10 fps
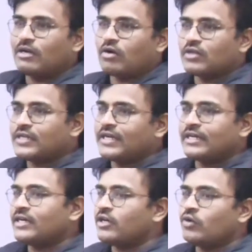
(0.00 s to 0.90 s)

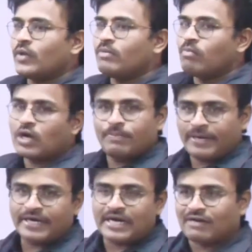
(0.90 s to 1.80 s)
concentrated during Mughal
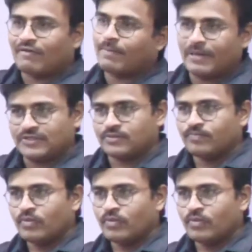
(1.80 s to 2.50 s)
period at one place.